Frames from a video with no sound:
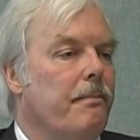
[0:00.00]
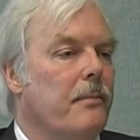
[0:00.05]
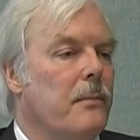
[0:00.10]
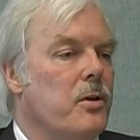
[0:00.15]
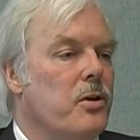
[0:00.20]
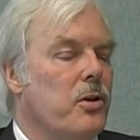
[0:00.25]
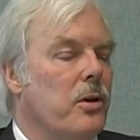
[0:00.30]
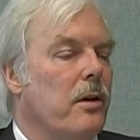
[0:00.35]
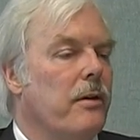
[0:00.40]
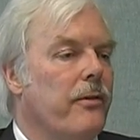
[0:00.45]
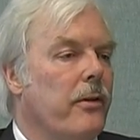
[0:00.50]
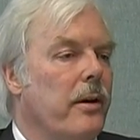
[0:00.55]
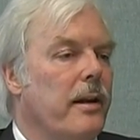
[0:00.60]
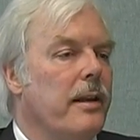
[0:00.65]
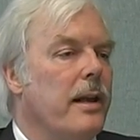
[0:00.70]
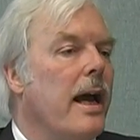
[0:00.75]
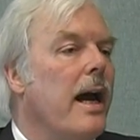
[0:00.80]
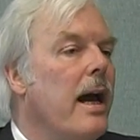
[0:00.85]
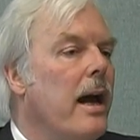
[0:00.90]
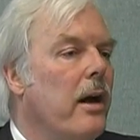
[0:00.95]
server in
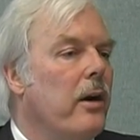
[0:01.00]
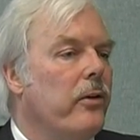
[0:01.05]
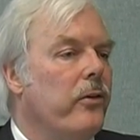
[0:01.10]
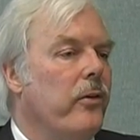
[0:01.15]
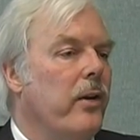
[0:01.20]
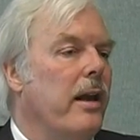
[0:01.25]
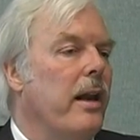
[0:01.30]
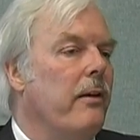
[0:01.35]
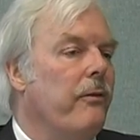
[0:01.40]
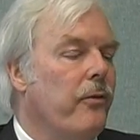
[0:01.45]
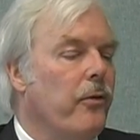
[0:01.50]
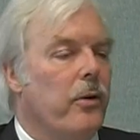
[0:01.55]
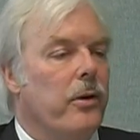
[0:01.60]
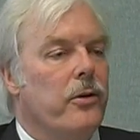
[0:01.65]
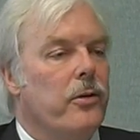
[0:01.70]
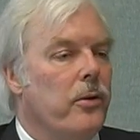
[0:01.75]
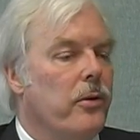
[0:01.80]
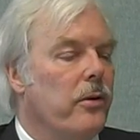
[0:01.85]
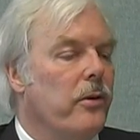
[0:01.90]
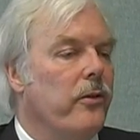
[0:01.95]
the house that had 4
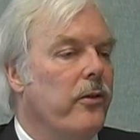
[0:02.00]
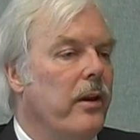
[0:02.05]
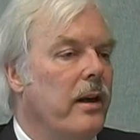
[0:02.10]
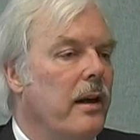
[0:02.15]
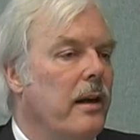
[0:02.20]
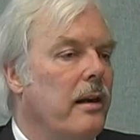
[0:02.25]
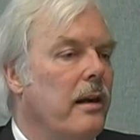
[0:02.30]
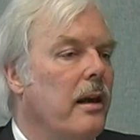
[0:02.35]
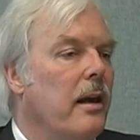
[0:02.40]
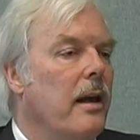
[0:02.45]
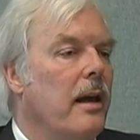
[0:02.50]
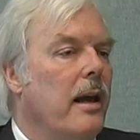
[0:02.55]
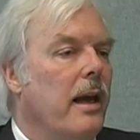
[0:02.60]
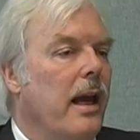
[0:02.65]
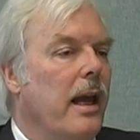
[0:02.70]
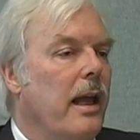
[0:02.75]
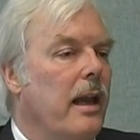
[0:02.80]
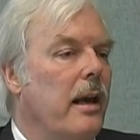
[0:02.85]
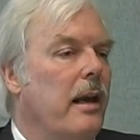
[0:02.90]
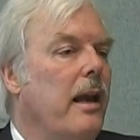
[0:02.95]
tuners in it,
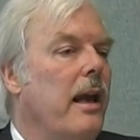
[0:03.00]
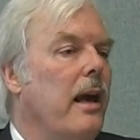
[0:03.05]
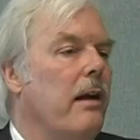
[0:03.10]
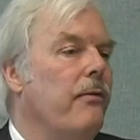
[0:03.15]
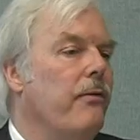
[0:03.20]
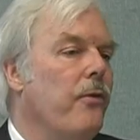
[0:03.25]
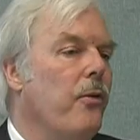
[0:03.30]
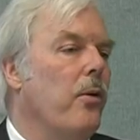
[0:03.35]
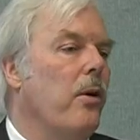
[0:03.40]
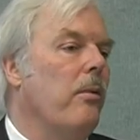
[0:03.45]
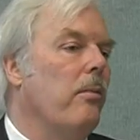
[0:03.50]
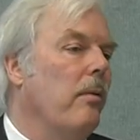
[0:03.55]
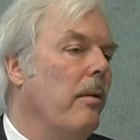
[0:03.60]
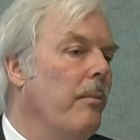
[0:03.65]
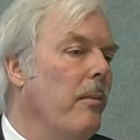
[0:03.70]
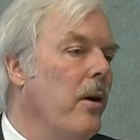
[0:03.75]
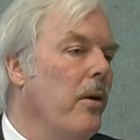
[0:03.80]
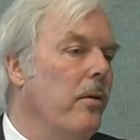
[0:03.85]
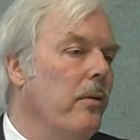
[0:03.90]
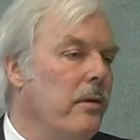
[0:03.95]
and it had 4
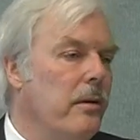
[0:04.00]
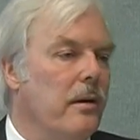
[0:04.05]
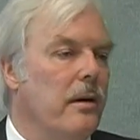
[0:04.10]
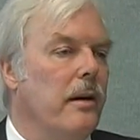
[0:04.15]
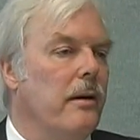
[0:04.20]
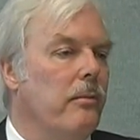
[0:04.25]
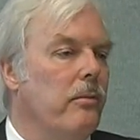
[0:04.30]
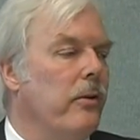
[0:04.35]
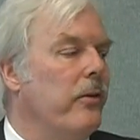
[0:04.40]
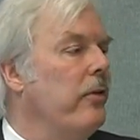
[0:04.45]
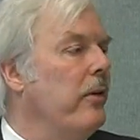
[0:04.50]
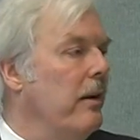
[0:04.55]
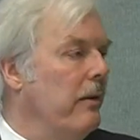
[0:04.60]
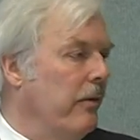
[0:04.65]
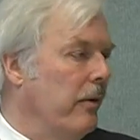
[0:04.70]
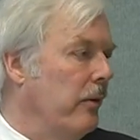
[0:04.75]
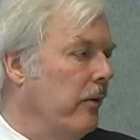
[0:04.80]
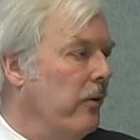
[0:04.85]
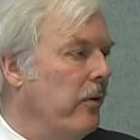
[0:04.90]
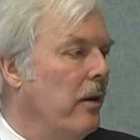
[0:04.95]
remote
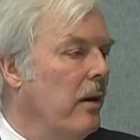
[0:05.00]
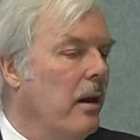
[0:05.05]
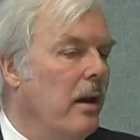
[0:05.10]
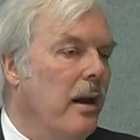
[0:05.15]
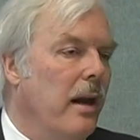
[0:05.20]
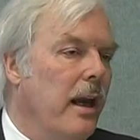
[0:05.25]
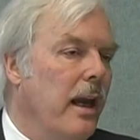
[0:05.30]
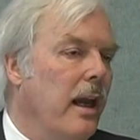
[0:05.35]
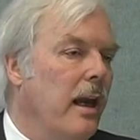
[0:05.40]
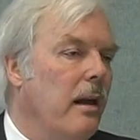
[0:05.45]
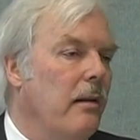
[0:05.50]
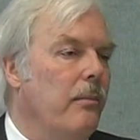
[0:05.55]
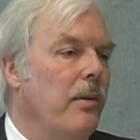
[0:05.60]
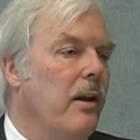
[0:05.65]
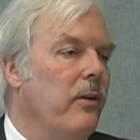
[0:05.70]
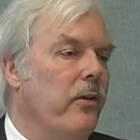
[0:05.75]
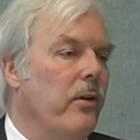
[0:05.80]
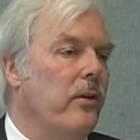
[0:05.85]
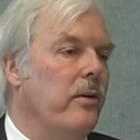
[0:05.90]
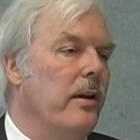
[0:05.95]
receivers. And
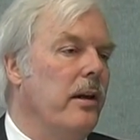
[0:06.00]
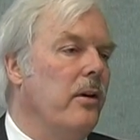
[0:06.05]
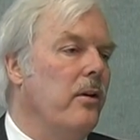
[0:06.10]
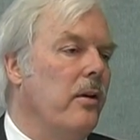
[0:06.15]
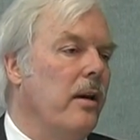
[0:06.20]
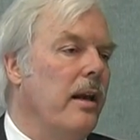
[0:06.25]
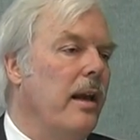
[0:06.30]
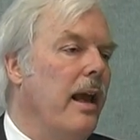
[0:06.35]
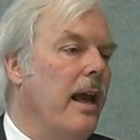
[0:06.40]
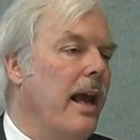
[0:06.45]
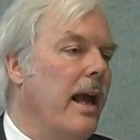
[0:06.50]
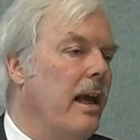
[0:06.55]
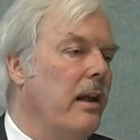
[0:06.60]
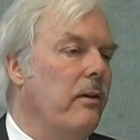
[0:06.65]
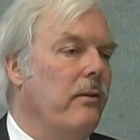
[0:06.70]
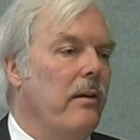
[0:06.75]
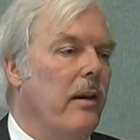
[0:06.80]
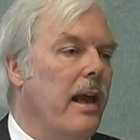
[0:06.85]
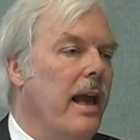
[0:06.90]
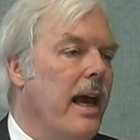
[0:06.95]
basically you could add
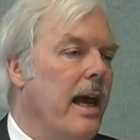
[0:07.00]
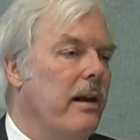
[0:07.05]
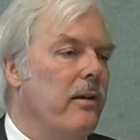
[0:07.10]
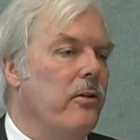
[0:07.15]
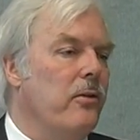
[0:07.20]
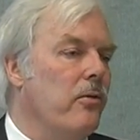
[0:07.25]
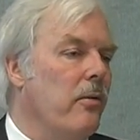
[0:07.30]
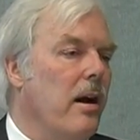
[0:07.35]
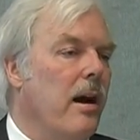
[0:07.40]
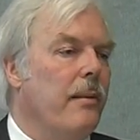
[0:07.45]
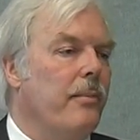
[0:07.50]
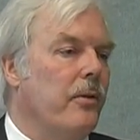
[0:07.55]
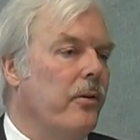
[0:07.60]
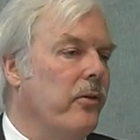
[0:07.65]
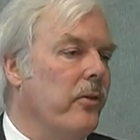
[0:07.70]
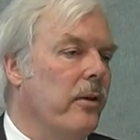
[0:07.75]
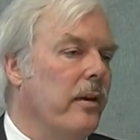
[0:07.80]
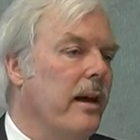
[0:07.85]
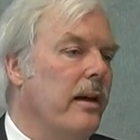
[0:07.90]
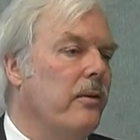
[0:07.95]
and drop or
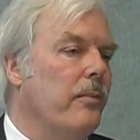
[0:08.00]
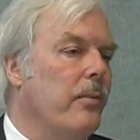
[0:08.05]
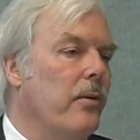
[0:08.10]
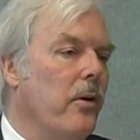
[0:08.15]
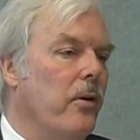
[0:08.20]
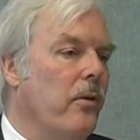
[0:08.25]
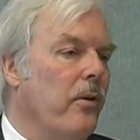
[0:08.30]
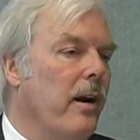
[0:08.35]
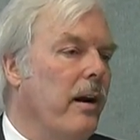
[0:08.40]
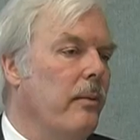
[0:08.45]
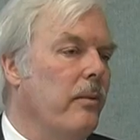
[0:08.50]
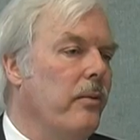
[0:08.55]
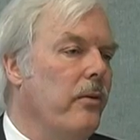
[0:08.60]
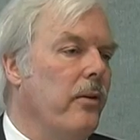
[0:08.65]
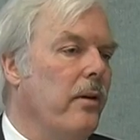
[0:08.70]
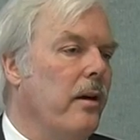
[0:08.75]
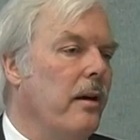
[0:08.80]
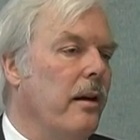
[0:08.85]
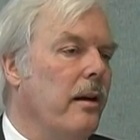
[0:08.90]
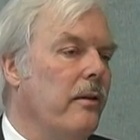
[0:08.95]
select programs.
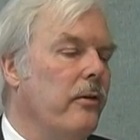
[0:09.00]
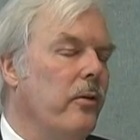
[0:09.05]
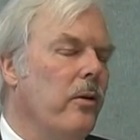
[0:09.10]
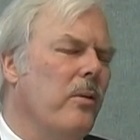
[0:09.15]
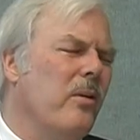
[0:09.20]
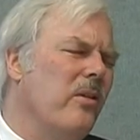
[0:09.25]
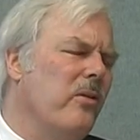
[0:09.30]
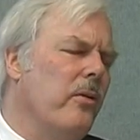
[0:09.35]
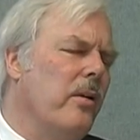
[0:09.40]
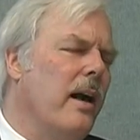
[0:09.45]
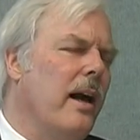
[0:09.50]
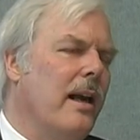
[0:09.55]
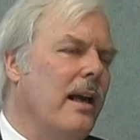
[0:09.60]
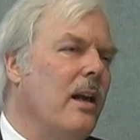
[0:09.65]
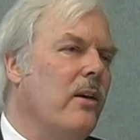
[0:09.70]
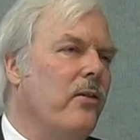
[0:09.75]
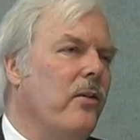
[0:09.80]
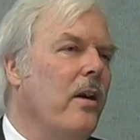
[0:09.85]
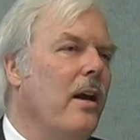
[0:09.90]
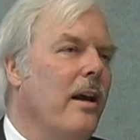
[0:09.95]
So I
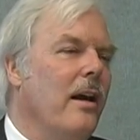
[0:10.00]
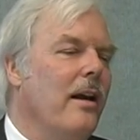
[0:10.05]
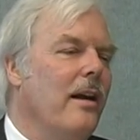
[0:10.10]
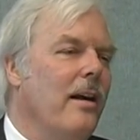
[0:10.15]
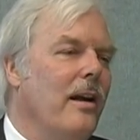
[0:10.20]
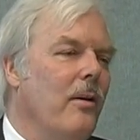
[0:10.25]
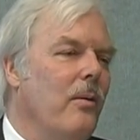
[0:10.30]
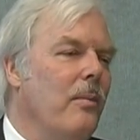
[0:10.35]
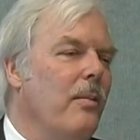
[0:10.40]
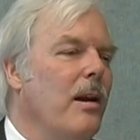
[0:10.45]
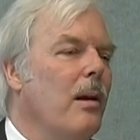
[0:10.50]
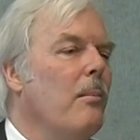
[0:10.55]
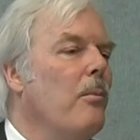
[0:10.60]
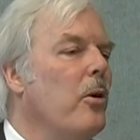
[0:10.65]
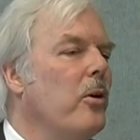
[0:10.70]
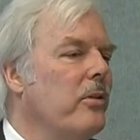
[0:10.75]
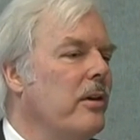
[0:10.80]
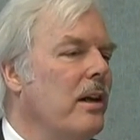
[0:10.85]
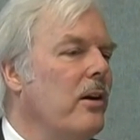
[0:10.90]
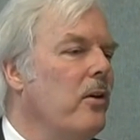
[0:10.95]
guess it would be a
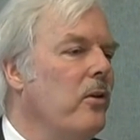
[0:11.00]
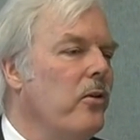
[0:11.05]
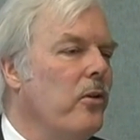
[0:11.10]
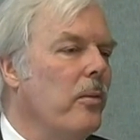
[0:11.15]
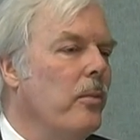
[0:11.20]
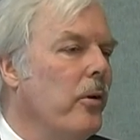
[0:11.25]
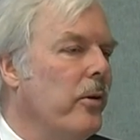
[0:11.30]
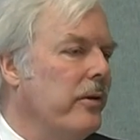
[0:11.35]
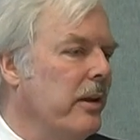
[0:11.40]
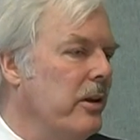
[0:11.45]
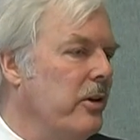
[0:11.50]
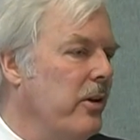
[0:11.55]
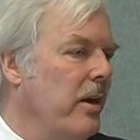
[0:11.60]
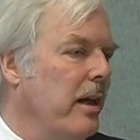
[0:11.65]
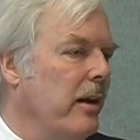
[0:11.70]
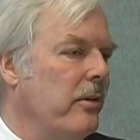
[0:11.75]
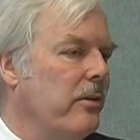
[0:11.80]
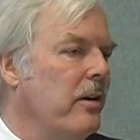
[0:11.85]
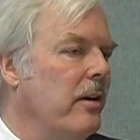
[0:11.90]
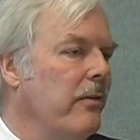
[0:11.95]
multi-user,
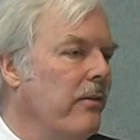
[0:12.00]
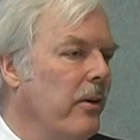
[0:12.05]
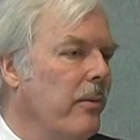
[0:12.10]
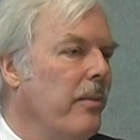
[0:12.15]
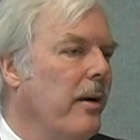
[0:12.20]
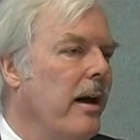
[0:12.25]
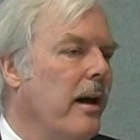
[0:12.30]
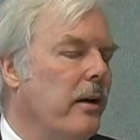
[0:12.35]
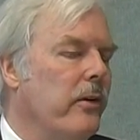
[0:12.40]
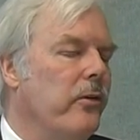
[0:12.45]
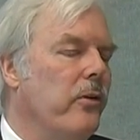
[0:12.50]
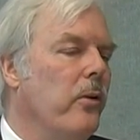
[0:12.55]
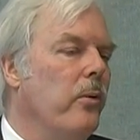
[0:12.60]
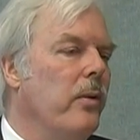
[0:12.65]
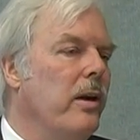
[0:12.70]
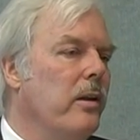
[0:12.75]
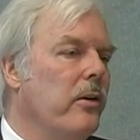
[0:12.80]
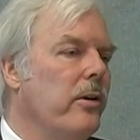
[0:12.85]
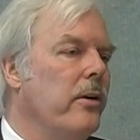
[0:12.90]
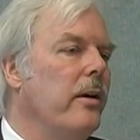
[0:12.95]
multi-channel TiVo box. So
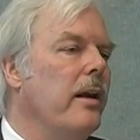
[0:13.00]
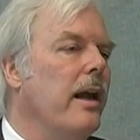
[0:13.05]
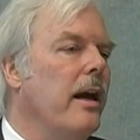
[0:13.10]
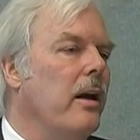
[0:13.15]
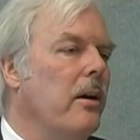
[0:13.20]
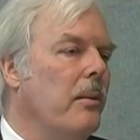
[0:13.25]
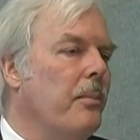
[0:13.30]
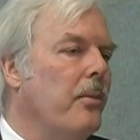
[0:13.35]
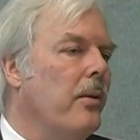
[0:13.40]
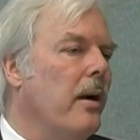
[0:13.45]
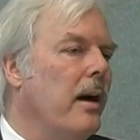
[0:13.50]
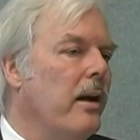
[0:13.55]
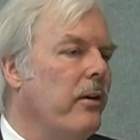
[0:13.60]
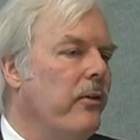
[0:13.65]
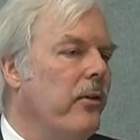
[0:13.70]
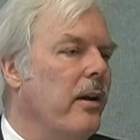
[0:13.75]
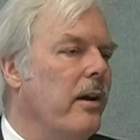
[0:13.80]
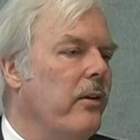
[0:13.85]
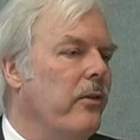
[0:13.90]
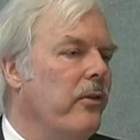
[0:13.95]
we learned how to
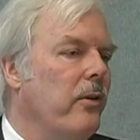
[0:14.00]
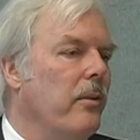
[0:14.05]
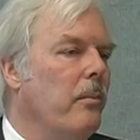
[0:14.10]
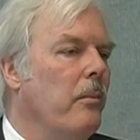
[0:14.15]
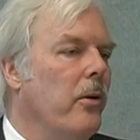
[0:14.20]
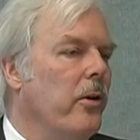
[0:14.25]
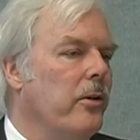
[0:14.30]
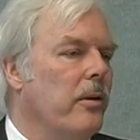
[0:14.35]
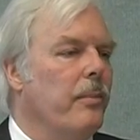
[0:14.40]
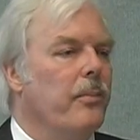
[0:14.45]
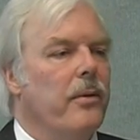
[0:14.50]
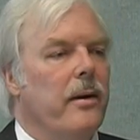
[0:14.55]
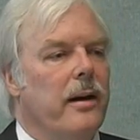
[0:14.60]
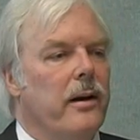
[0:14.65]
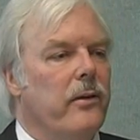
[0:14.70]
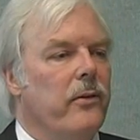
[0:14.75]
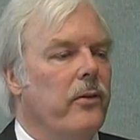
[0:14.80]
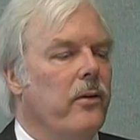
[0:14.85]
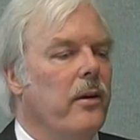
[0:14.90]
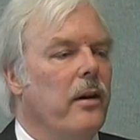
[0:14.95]
process,
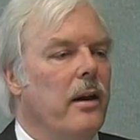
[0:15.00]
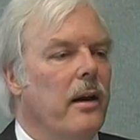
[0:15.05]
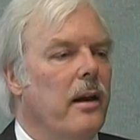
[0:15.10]
multiplex